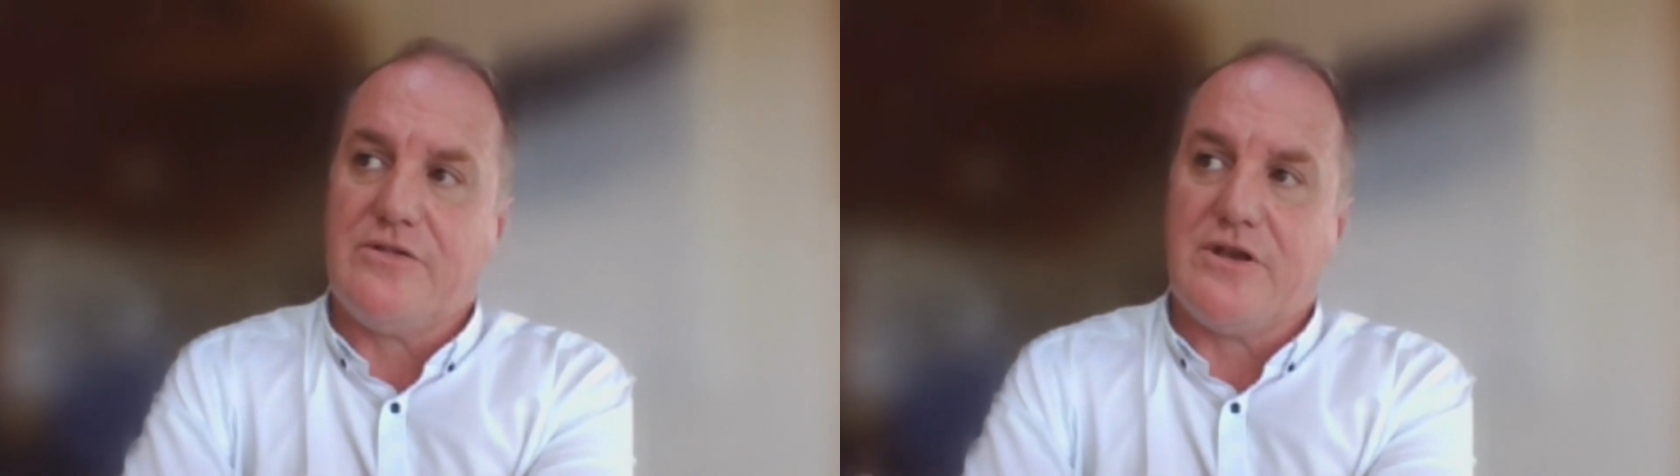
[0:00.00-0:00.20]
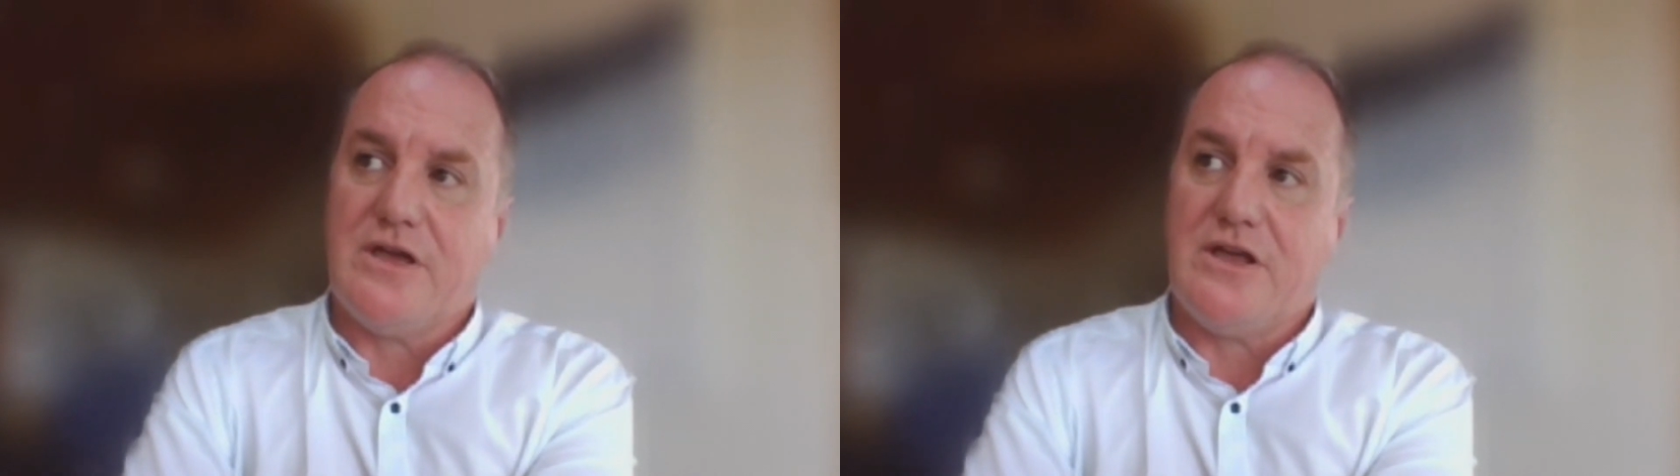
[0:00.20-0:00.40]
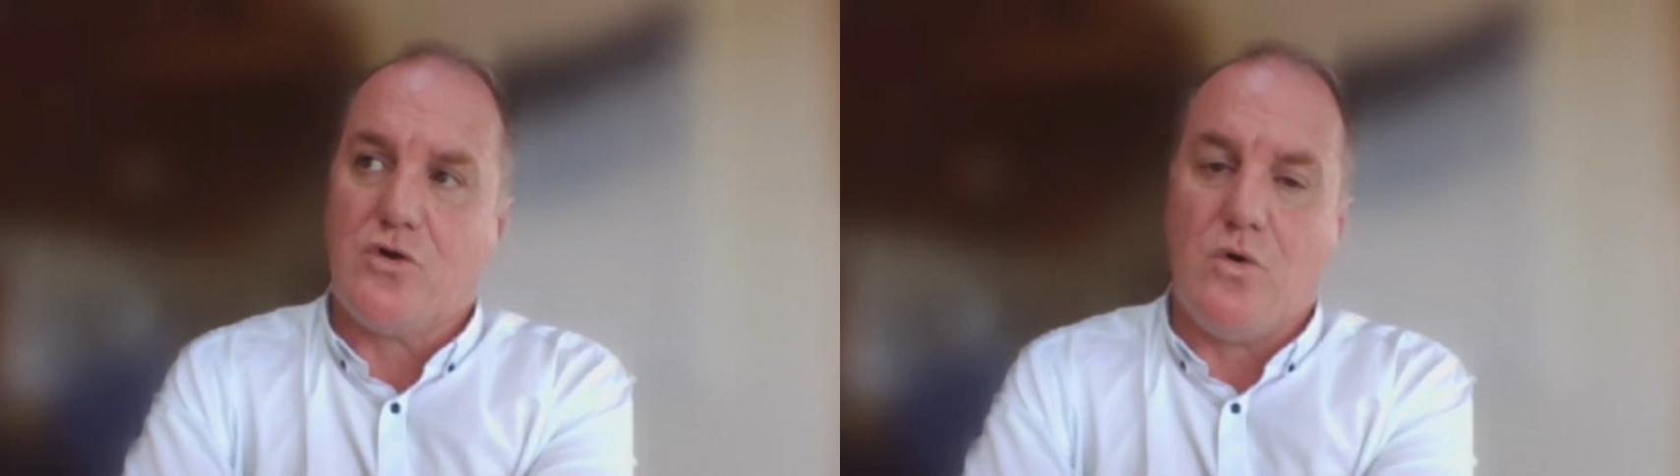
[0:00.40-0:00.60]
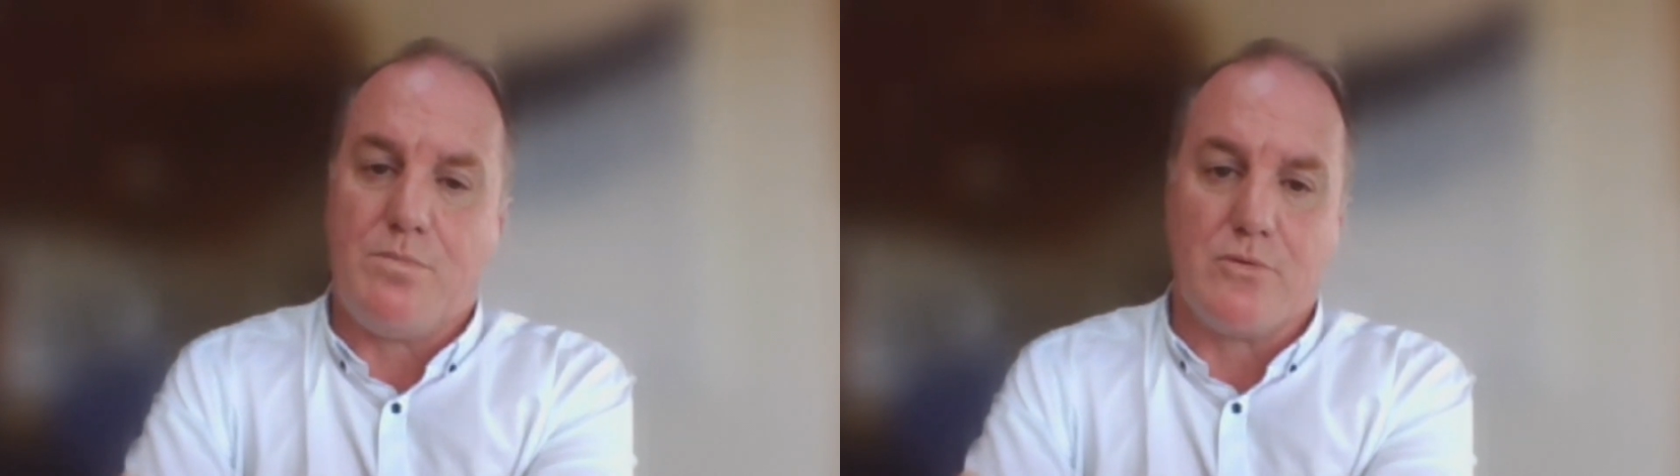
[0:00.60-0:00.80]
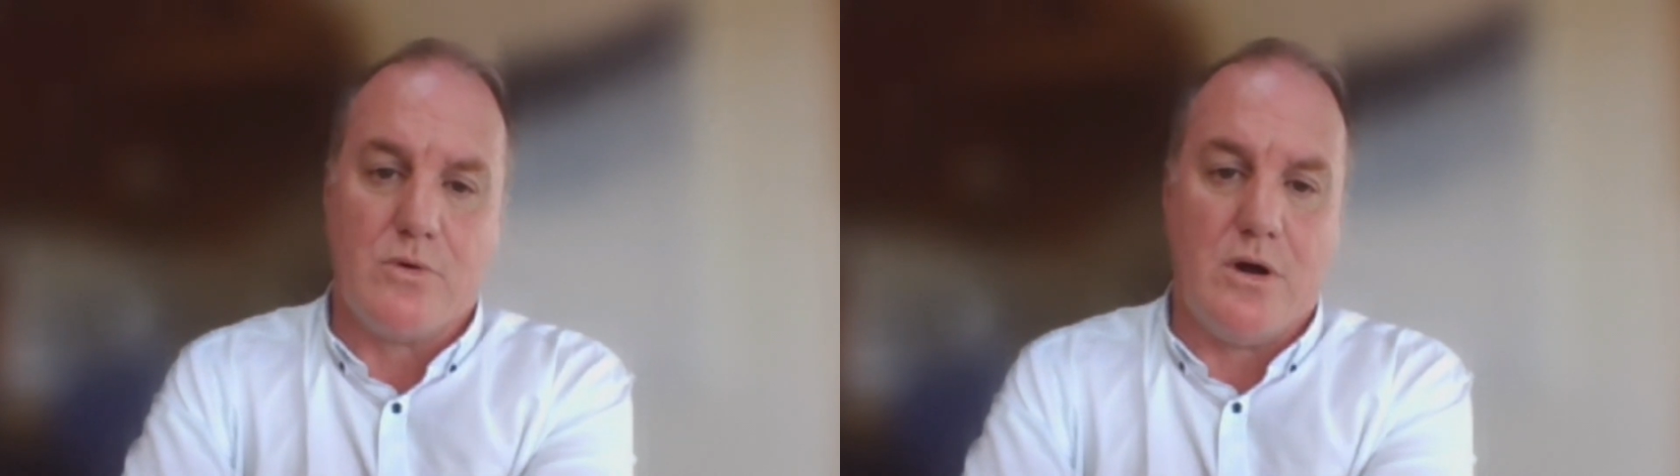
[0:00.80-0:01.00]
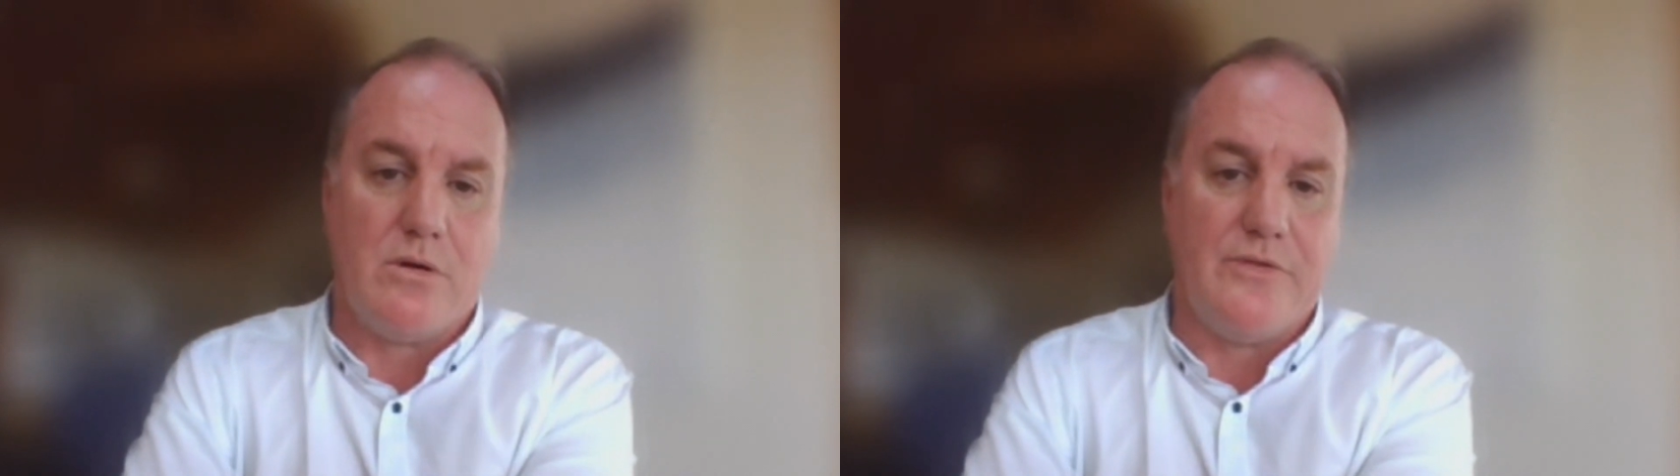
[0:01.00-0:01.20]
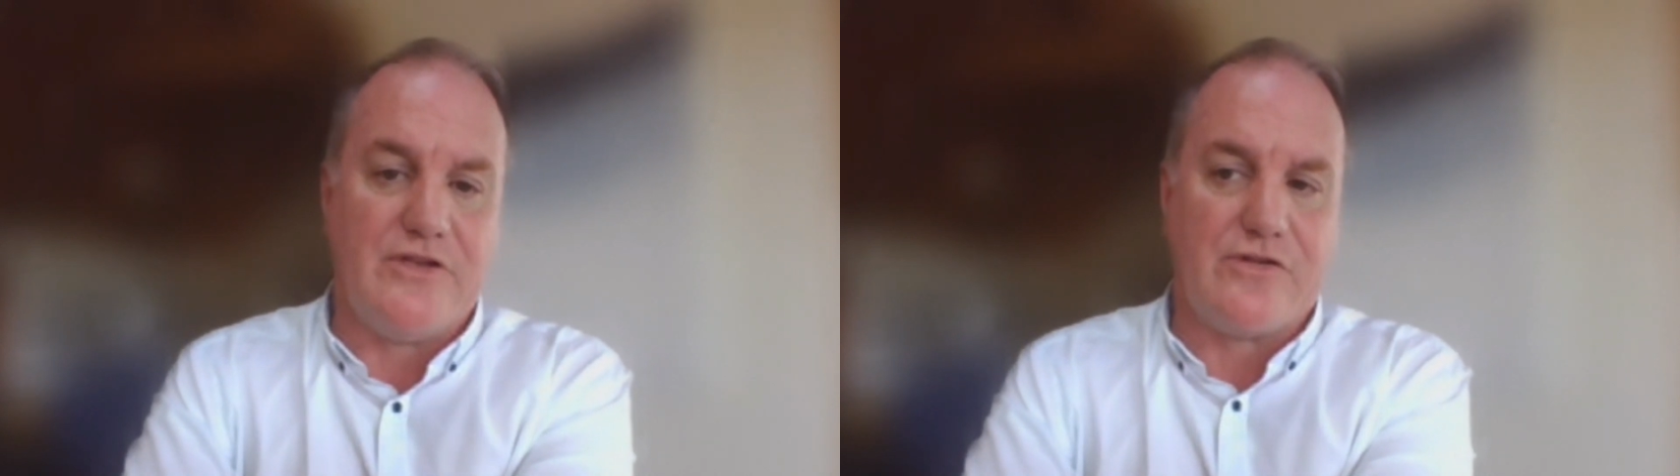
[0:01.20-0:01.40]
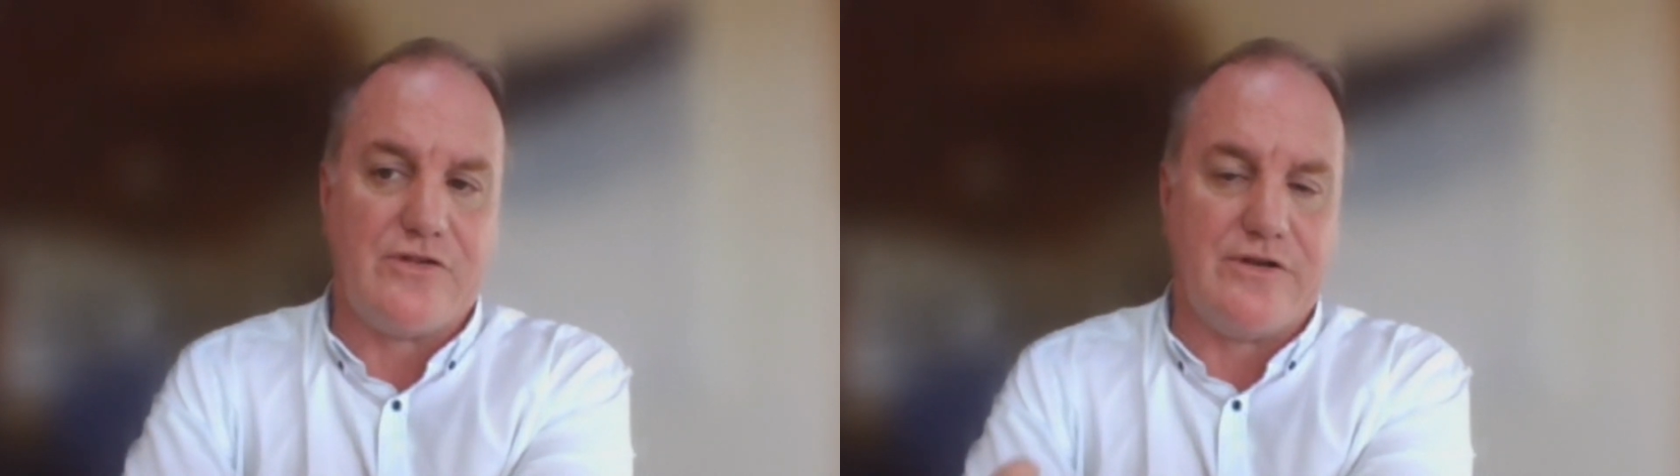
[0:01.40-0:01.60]
a corporate role, and then
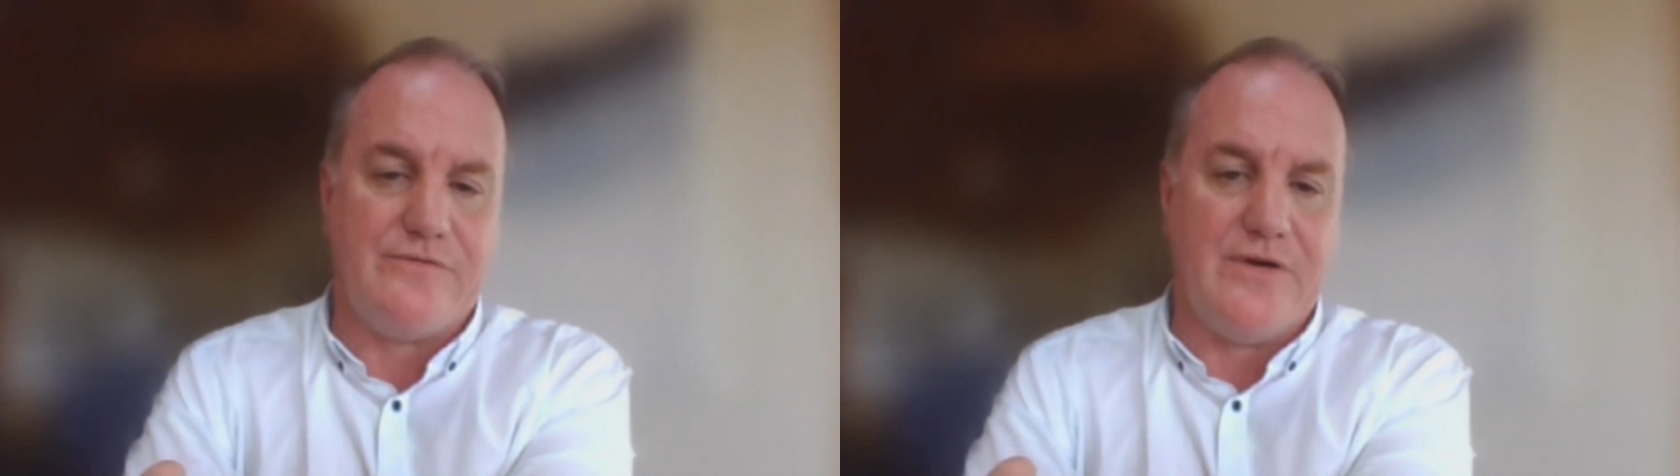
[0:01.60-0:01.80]
just sort of